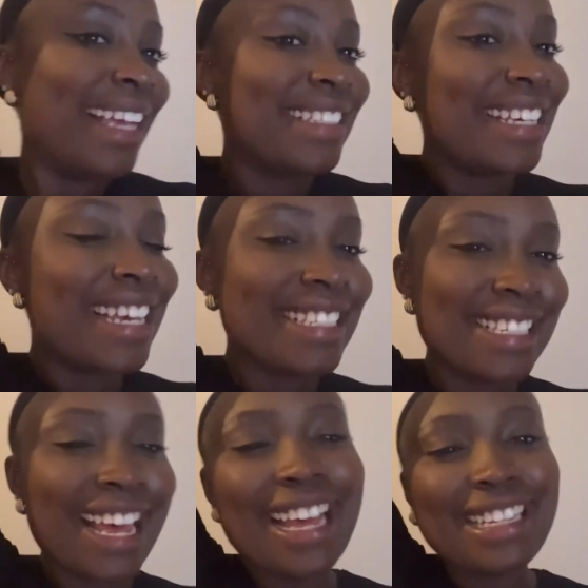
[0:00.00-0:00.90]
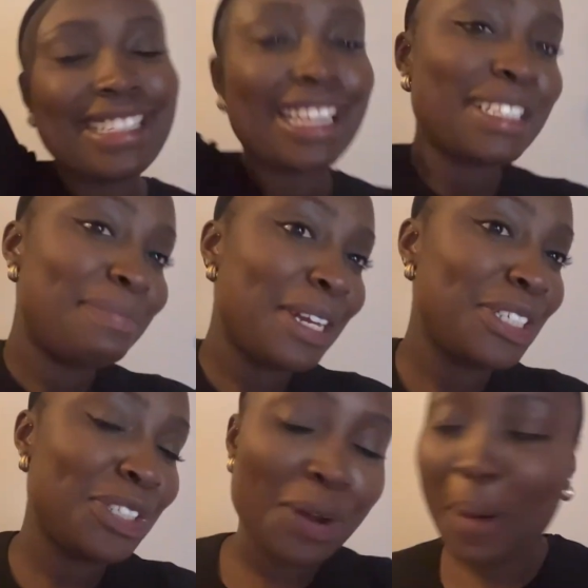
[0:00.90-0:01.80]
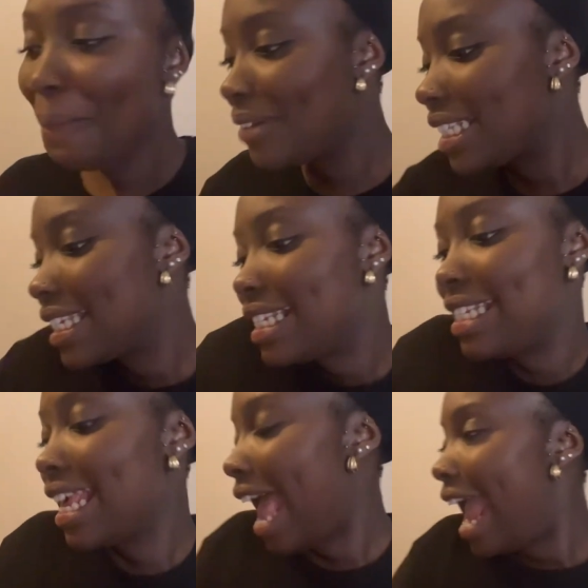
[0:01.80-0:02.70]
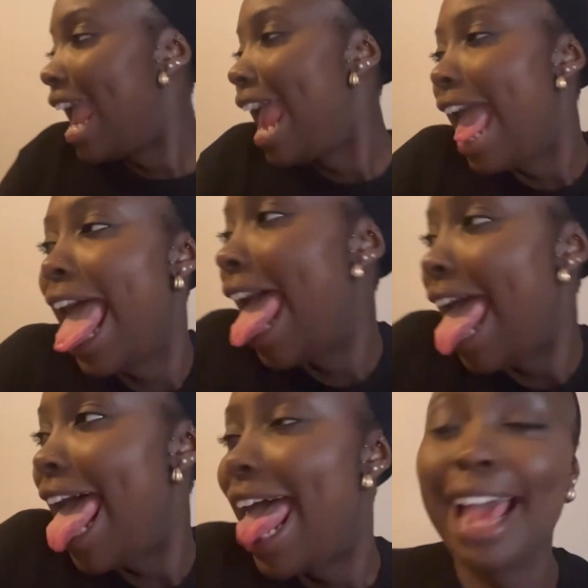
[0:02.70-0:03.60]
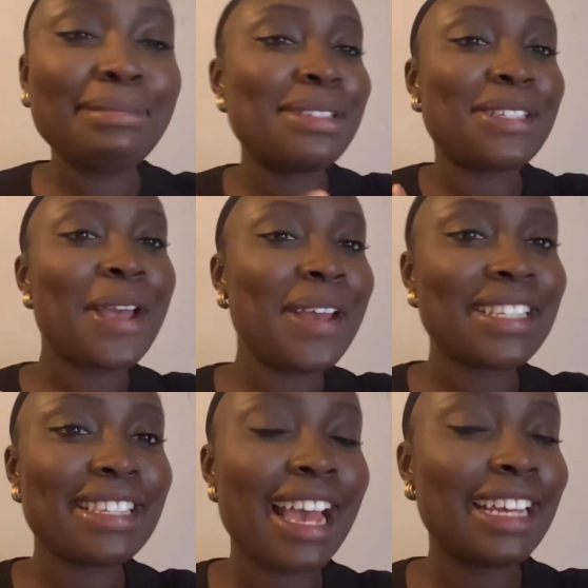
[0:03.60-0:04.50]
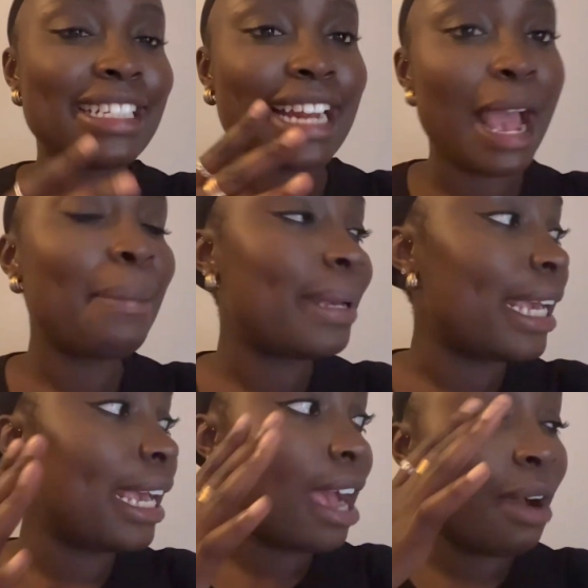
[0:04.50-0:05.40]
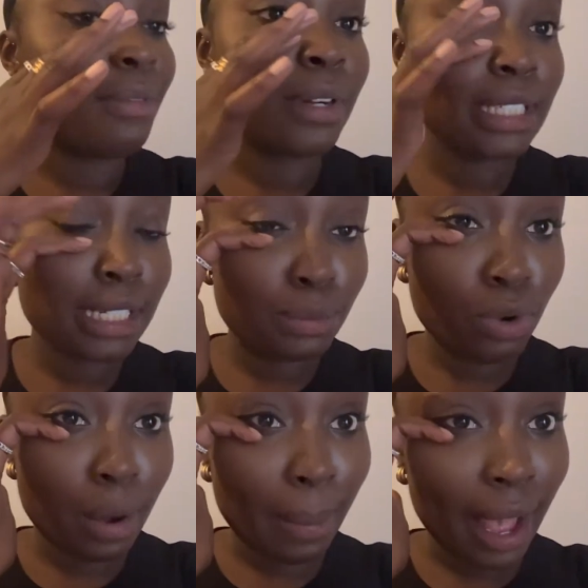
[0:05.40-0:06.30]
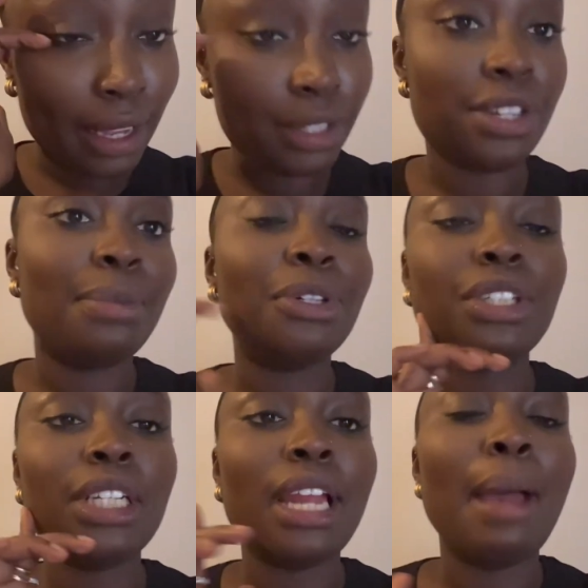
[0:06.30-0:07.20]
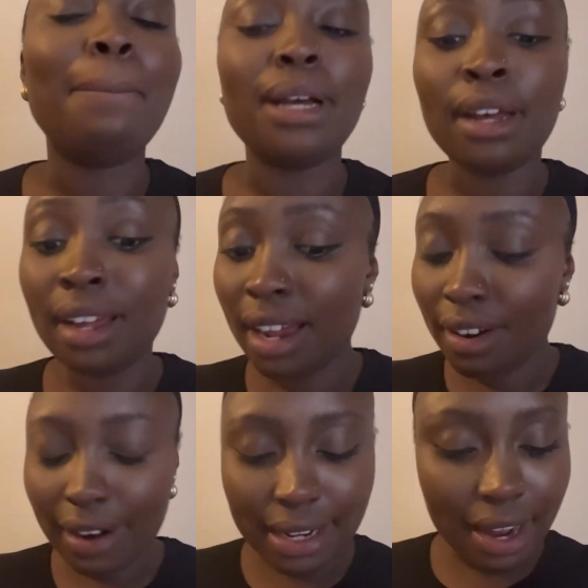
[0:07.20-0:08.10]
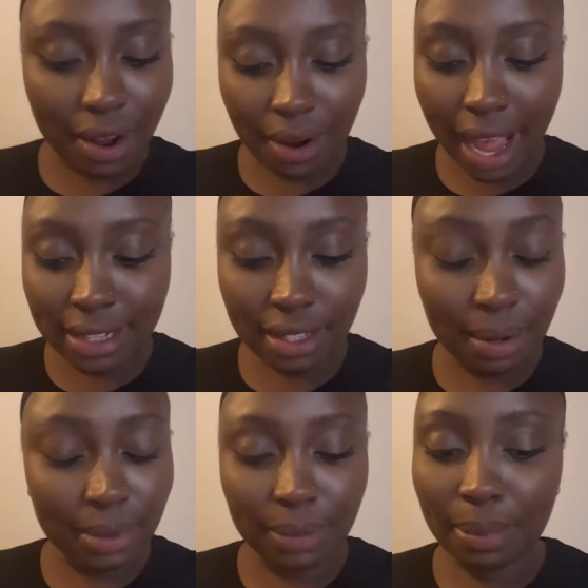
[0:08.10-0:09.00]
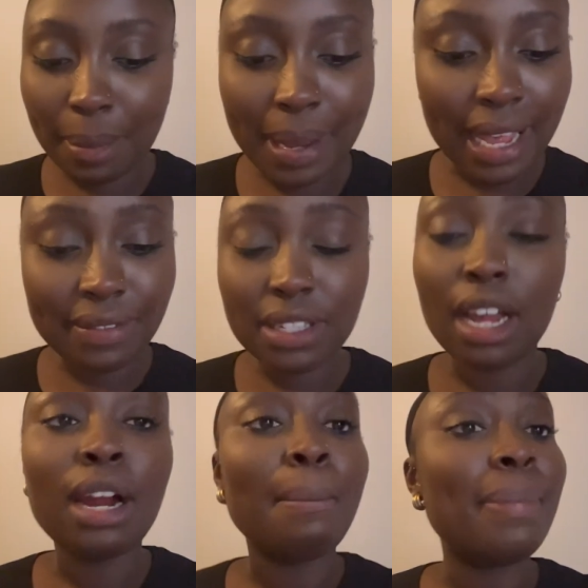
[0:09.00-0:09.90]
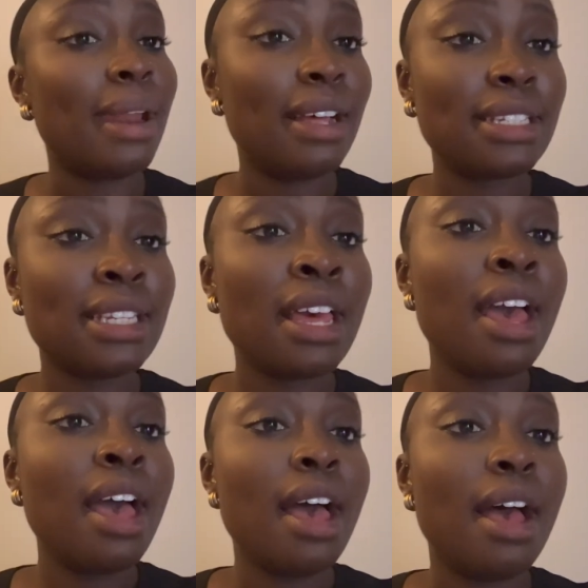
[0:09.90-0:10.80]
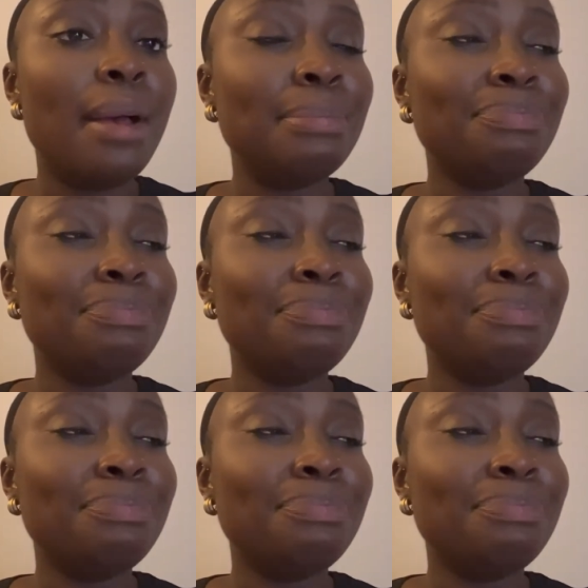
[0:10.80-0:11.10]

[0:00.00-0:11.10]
So yes guys, that's my shop for today. I'm so excited and happy. I wanted more Abayas though, I'm not gonna lie, but right now I had to come and prepare Iftar, and plus I